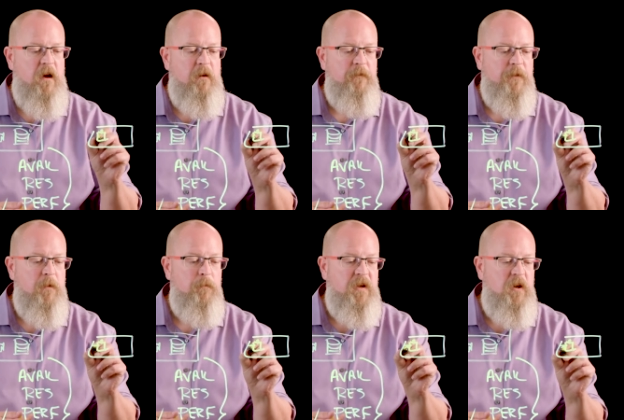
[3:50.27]
of
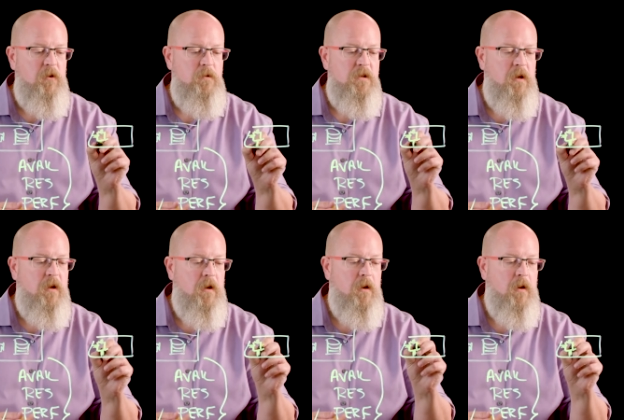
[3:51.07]
compute
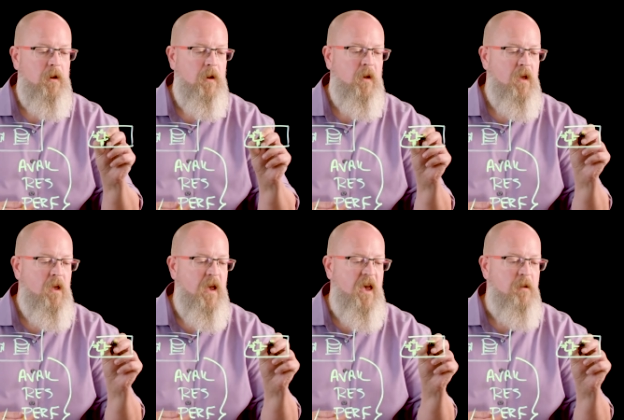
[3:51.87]

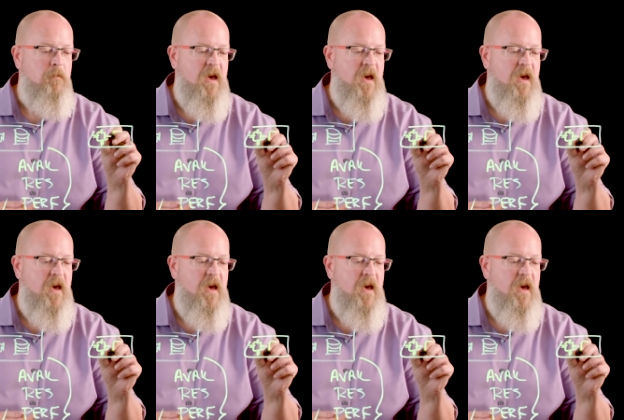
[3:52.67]
and